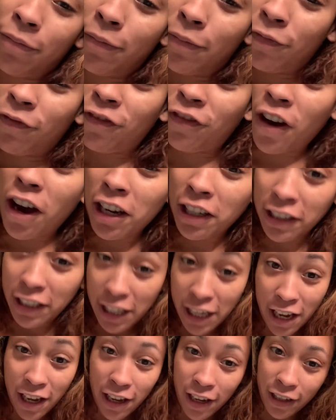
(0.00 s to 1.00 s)
fugly
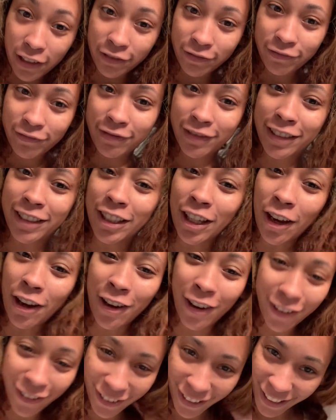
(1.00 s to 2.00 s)
hair. So
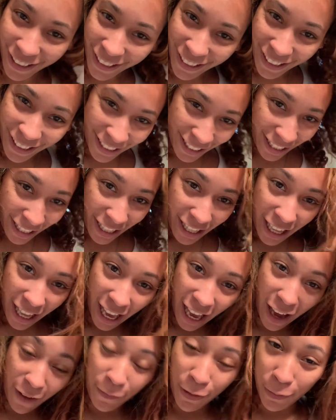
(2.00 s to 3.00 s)

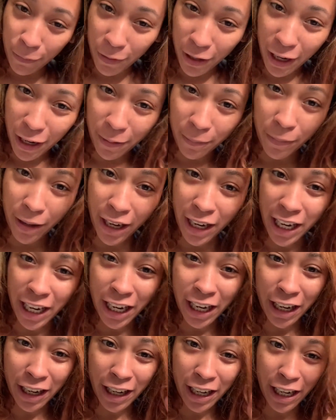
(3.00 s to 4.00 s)
I've been wearing my
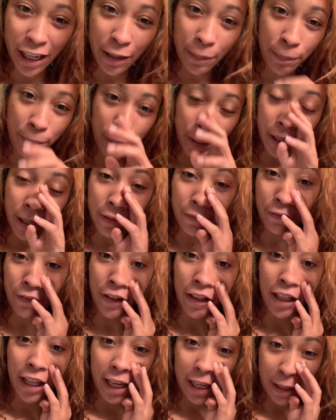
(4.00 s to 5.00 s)
hair in a bun for
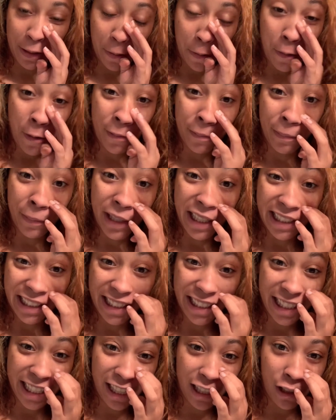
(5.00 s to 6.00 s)
like a whole month
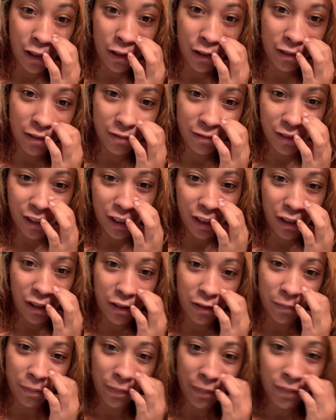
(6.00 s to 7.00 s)
now. You know,
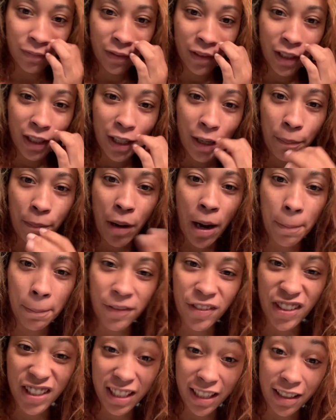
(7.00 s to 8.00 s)
mom of
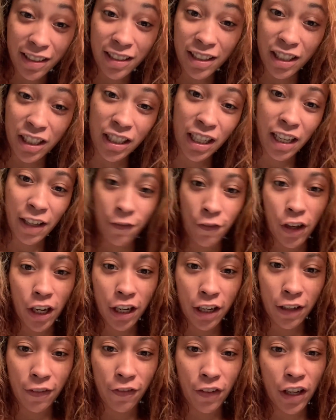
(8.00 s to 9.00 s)
six is like
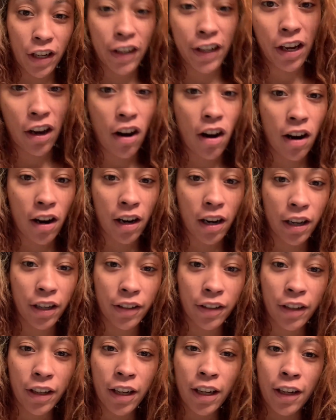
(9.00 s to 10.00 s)
very hard
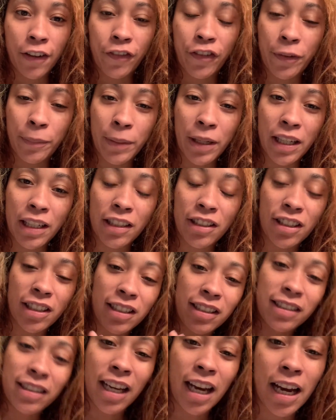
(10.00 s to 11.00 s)
for me to just
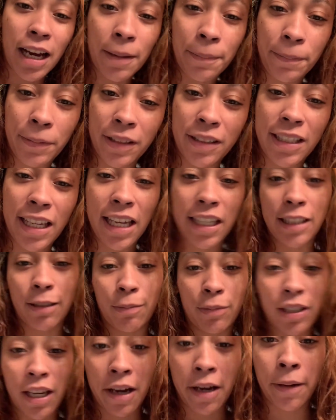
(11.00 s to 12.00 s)
stop and take some
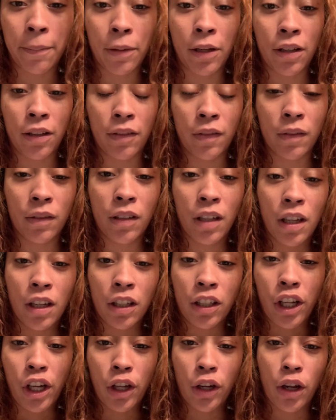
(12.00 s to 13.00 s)
time and,
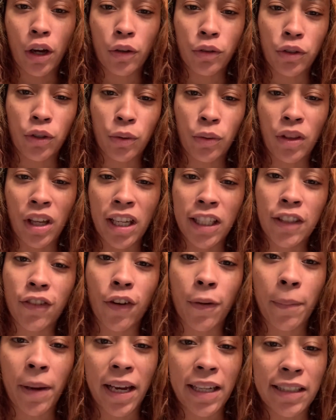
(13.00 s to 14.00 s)
you know, do things for
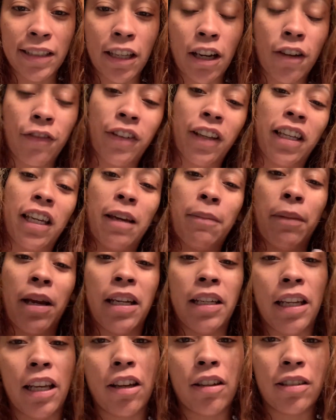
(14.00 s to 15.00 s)
myself, like get my
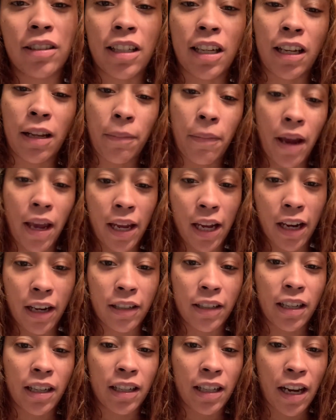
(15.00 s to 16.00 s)
nails done and my hair
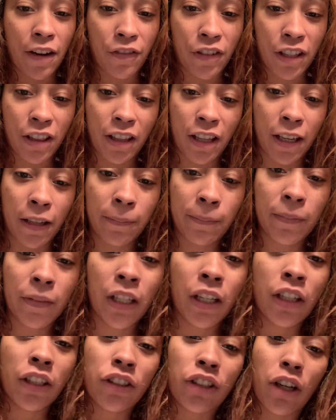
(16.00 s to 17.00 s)
done and everything.
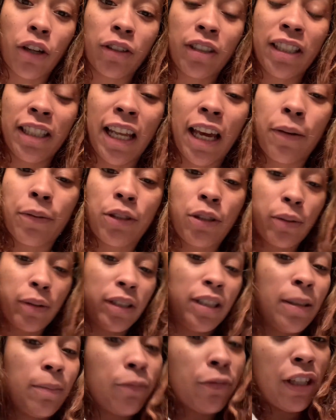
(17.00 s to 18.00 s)
So today I was doing
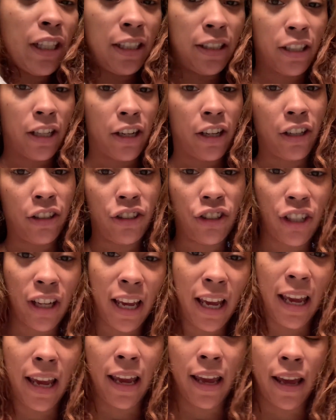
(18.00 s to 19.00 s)
some research
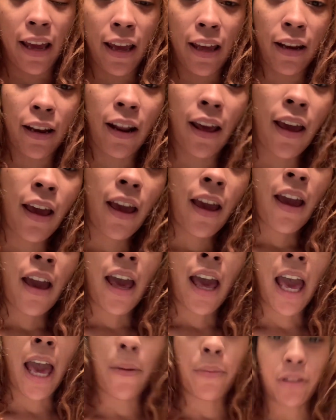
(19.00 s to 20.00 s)
and
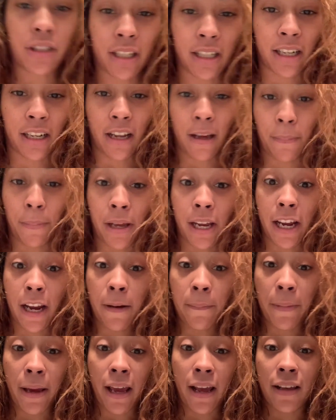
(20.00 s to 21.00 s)
I was looking up hair
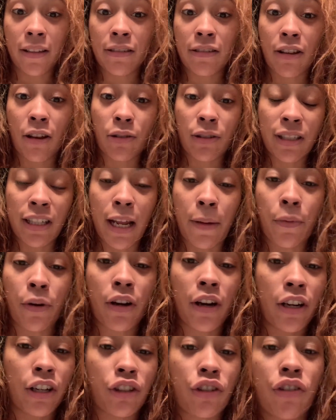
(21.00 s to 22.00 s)
masks. So today we're
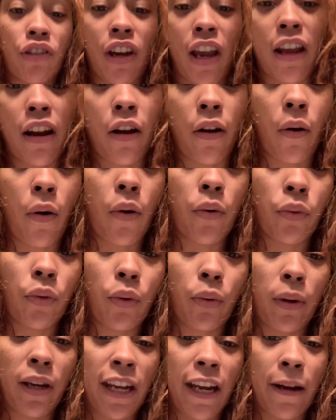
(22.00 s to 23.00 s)
going to create our own little
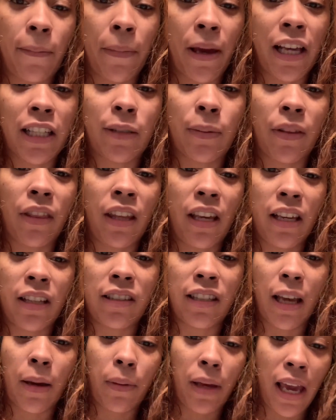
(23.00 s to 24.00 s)
hair mask with things
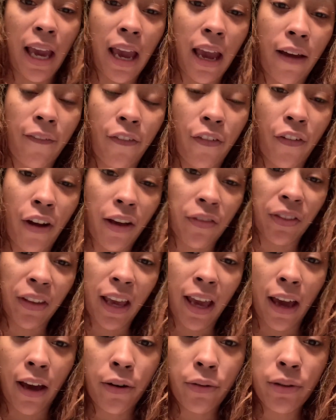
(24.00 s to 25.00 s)
that we have around the
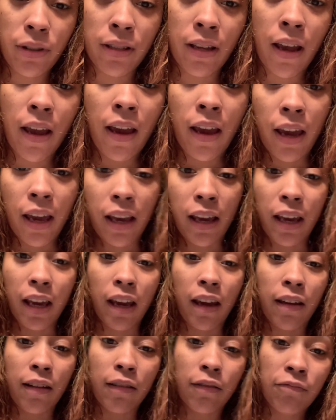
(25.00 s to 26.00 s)
house,
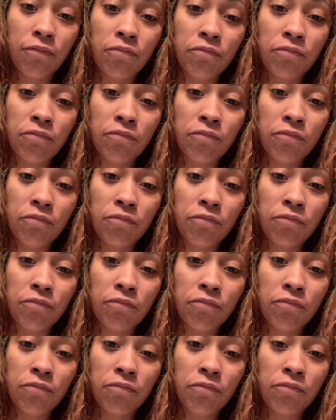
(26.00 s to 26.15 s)
and